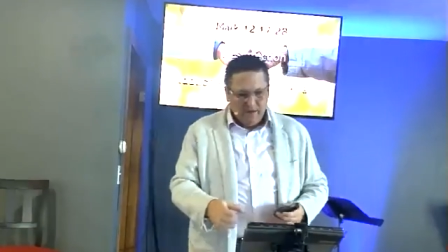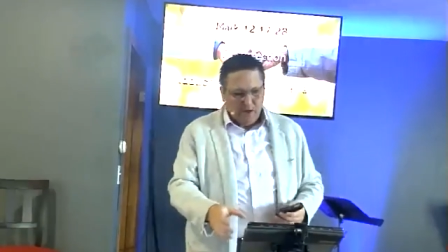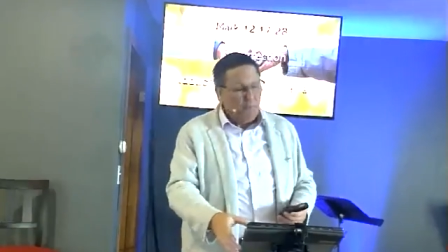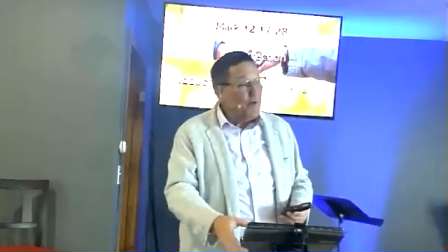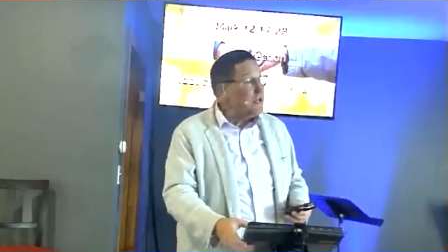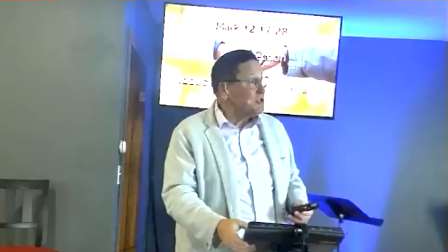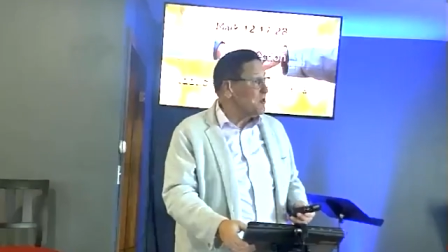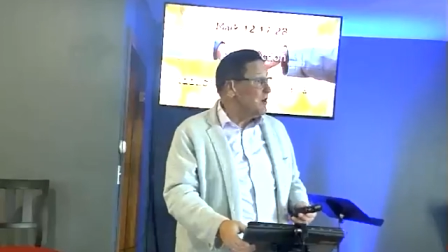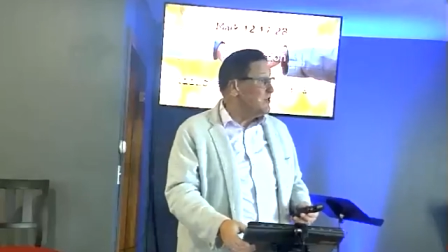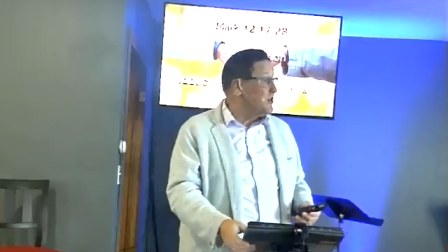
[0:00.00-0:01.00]
Now, the
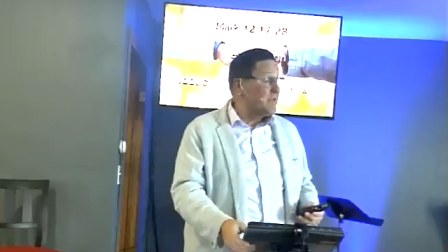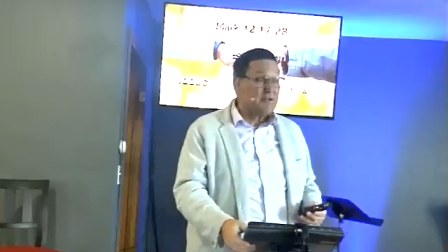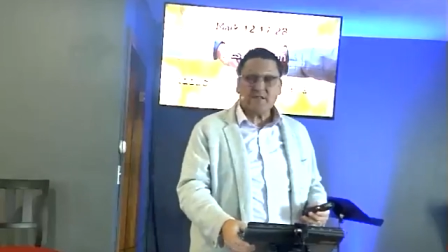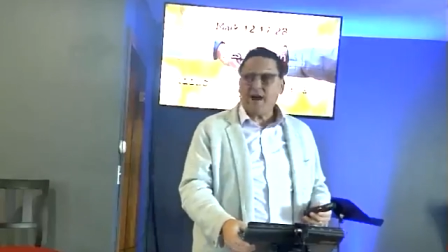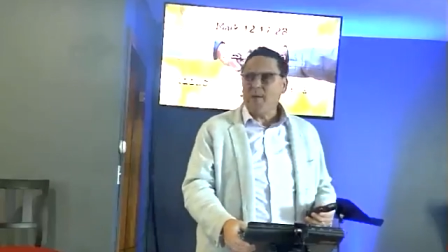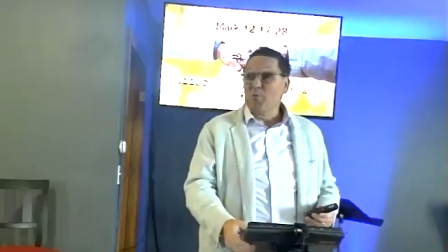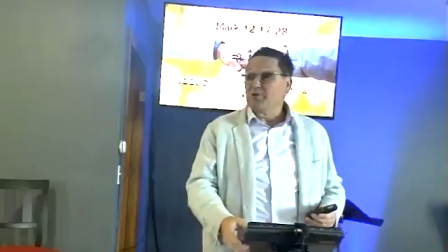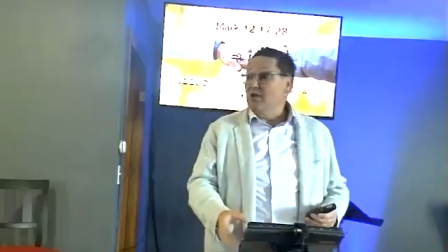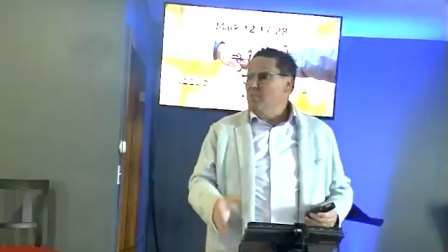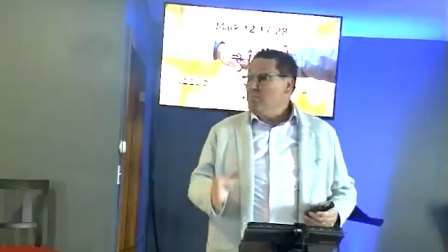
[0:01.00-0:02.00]
priesthood during this time
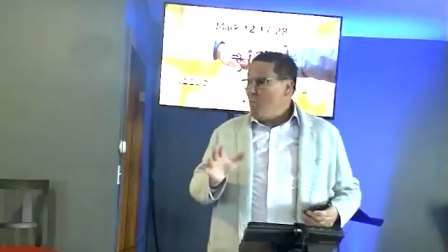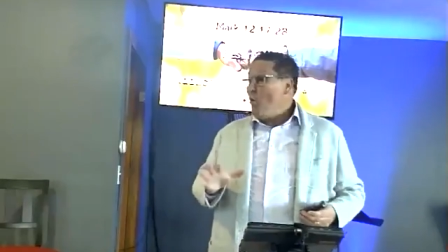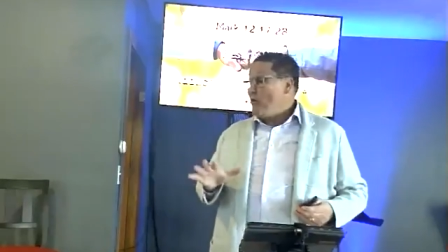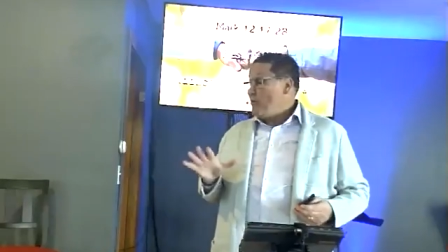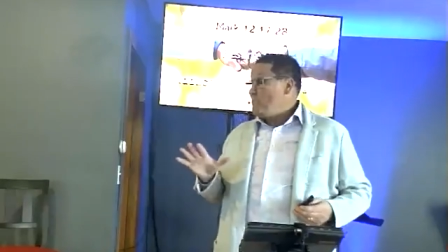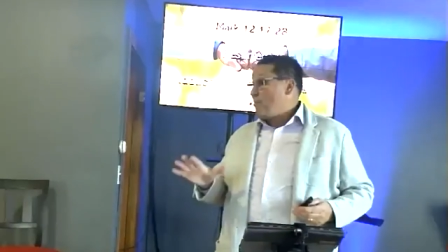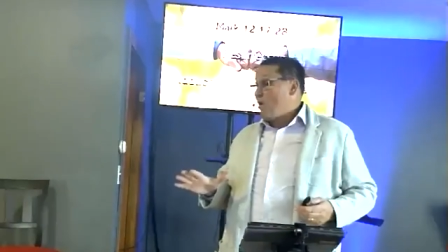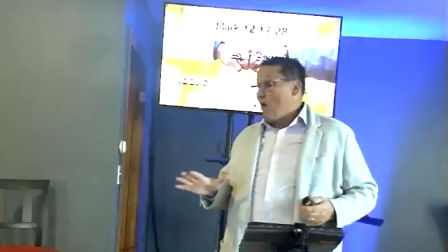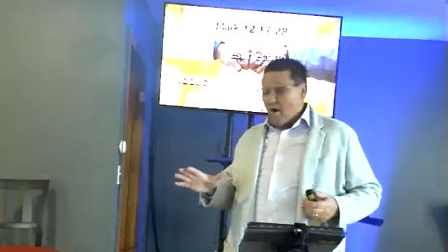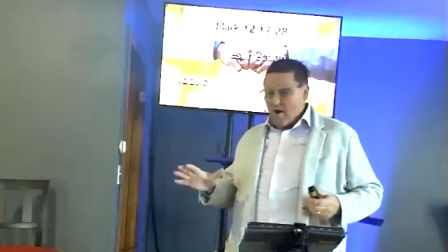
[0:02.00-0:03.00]
was an important
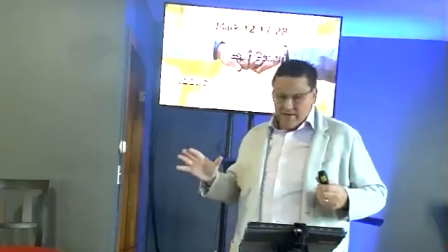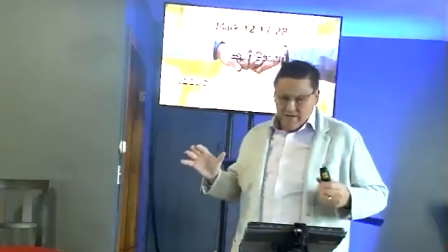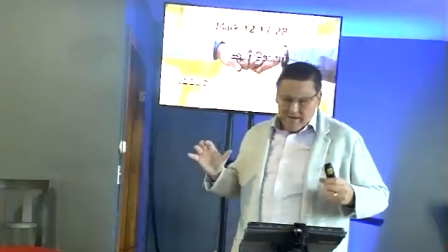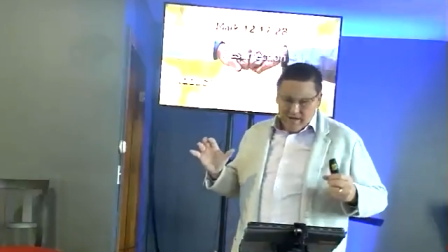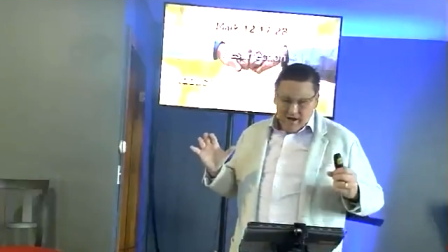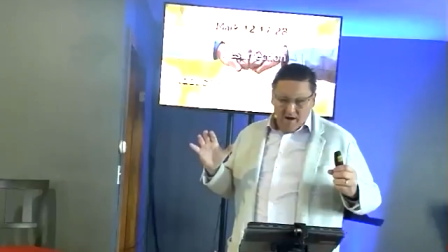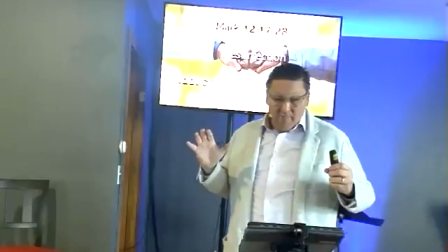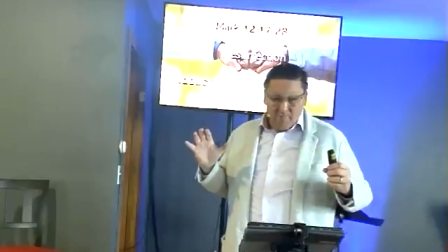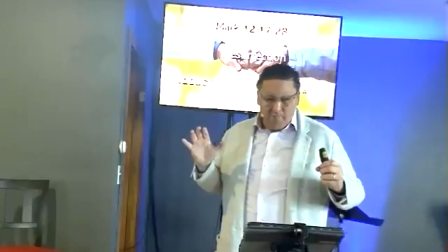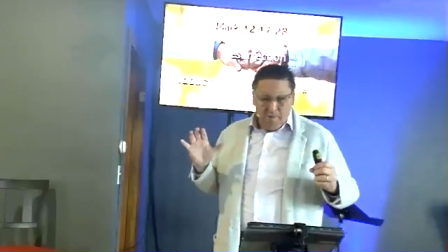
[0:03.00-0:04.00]
part
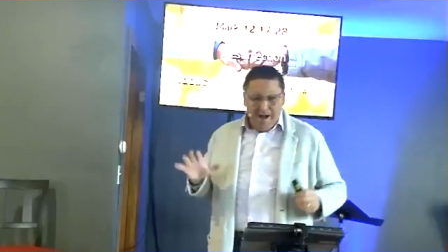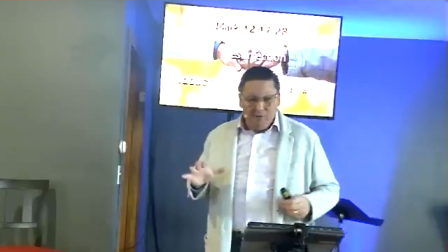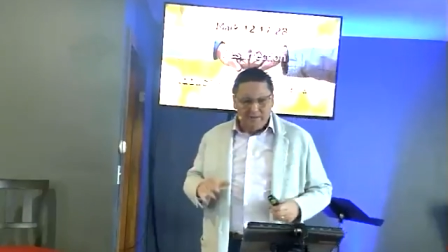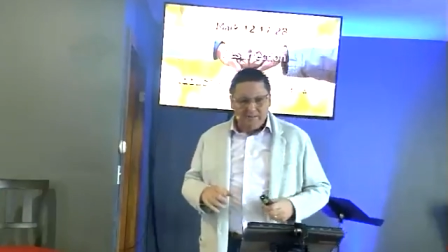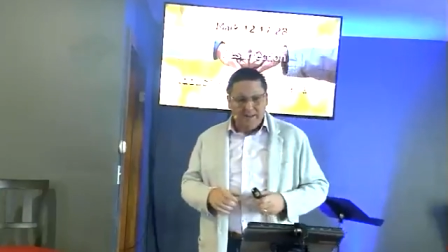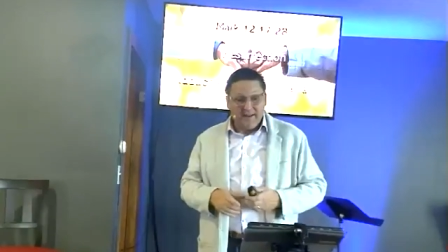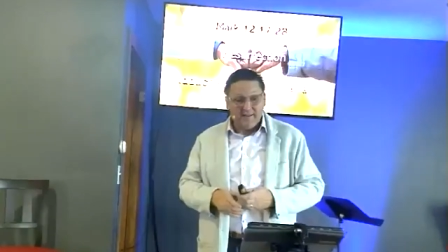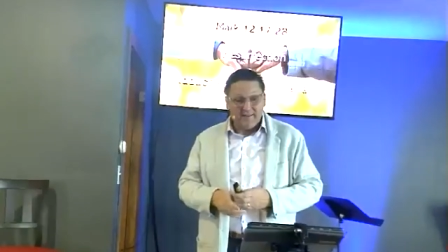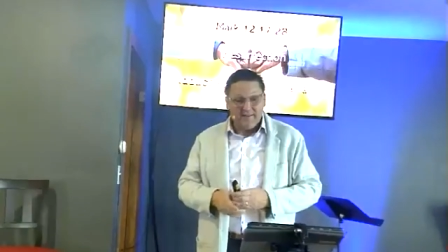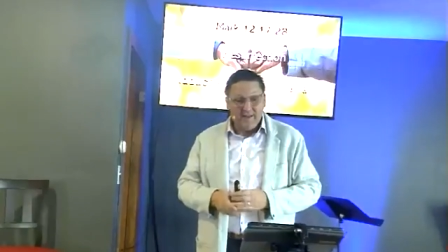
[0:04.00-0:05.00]
of
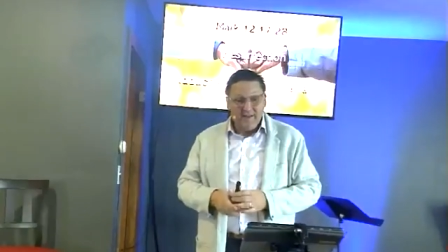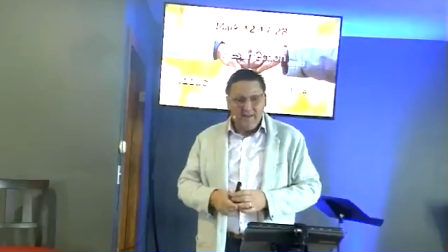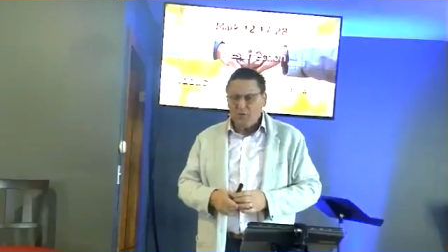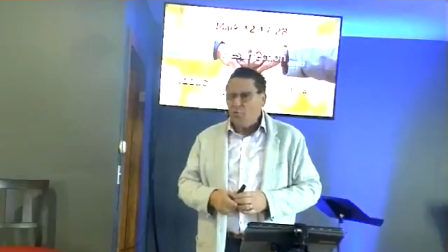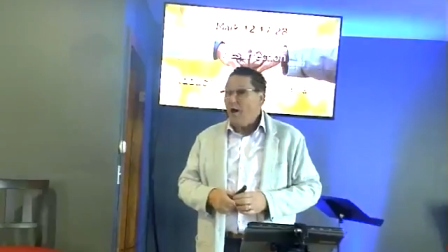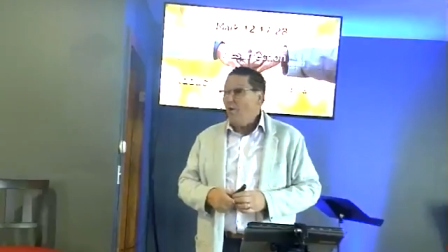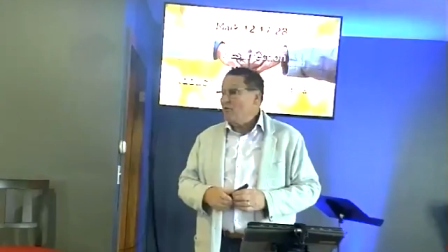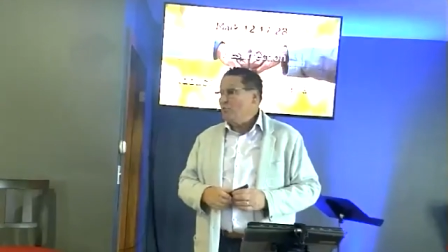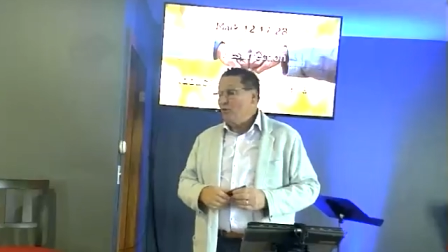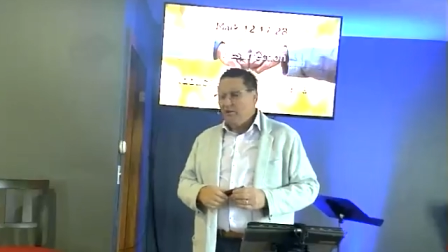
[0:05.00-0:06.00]
politics as
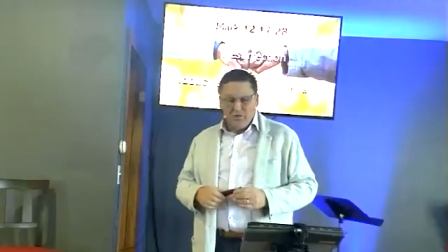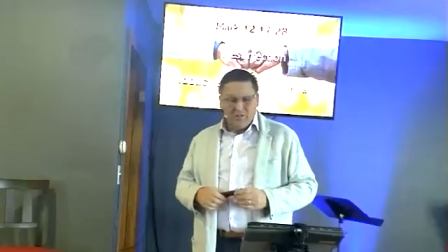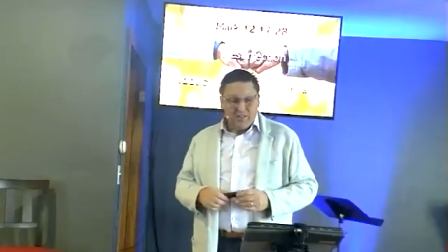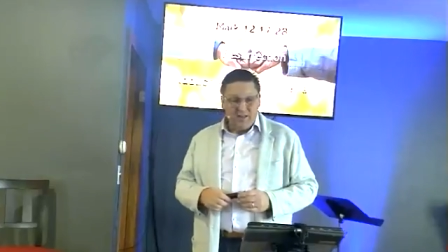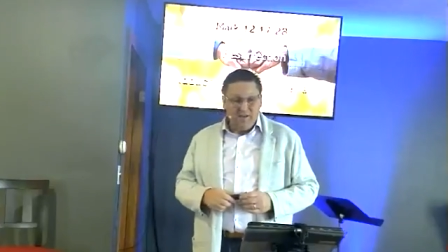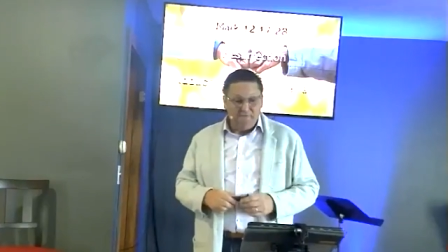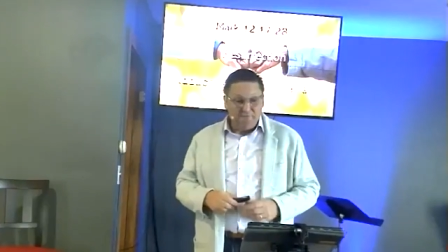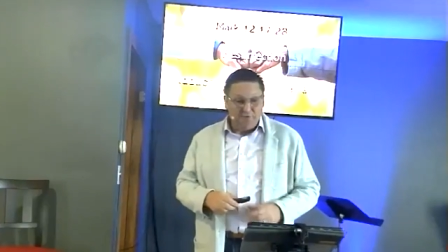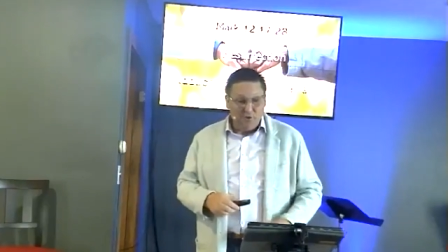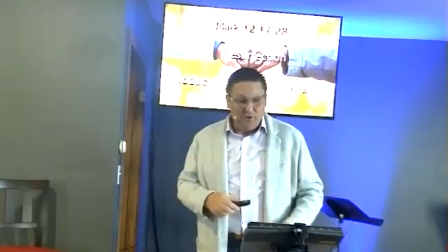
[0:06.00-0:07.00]
well as religious
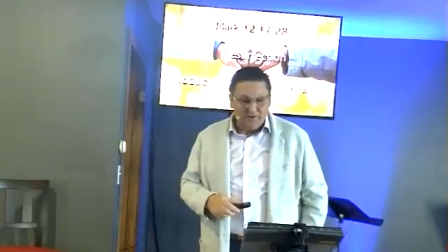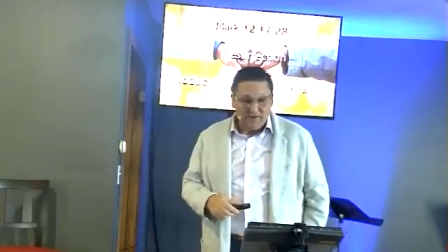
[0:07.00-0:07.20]
influence.